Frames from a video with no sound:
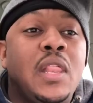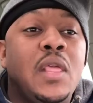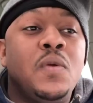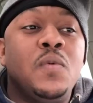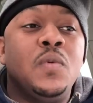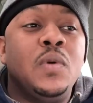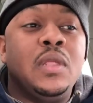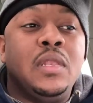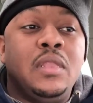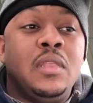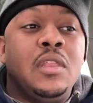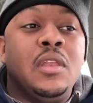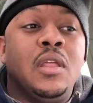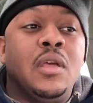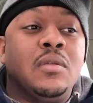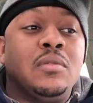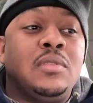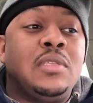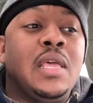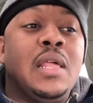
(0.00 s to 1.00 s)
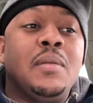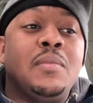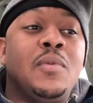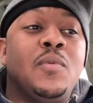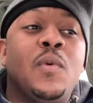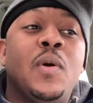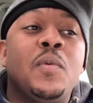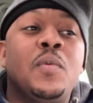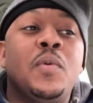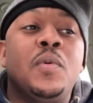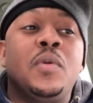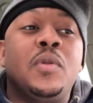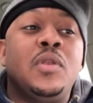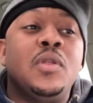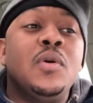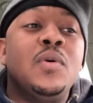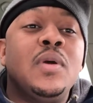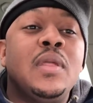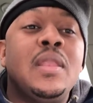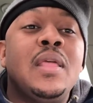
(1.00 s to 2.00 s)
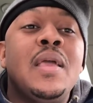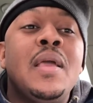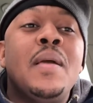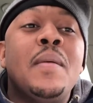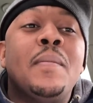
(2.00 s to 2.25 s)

they wouldn't, you know, tell them what we were doing.